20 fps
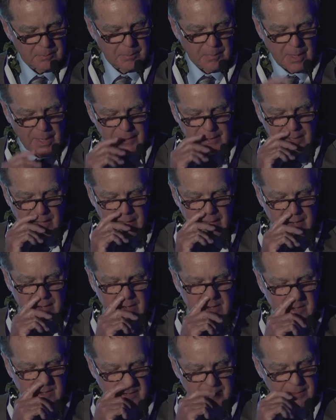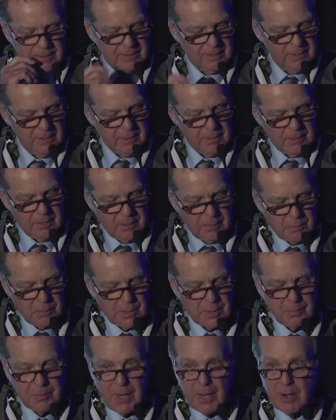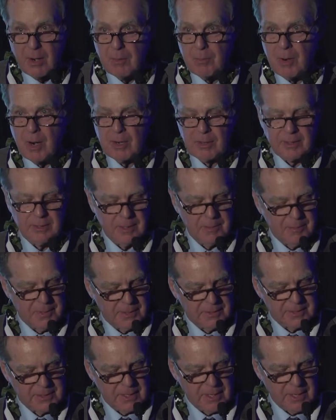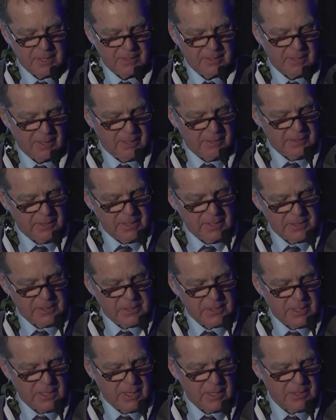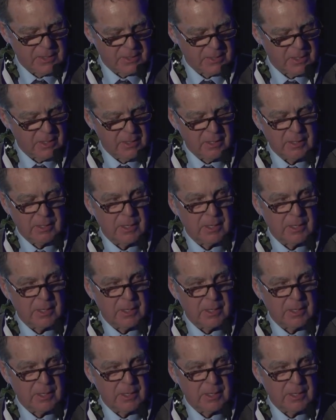By the end, we had made our mark in the Big Ten and the NCAAs